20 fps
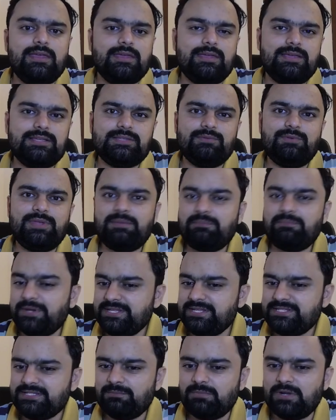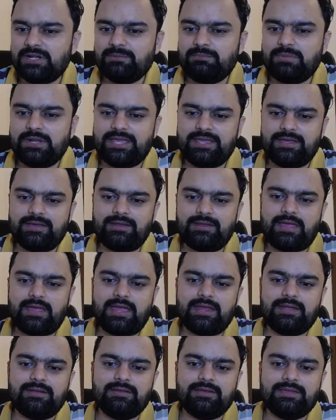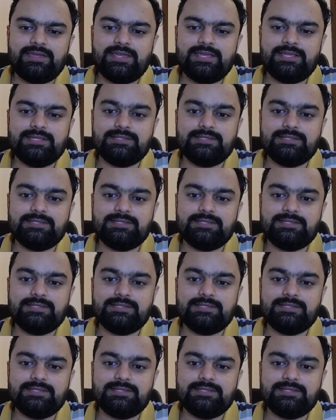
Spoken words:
He's a very principled player, and he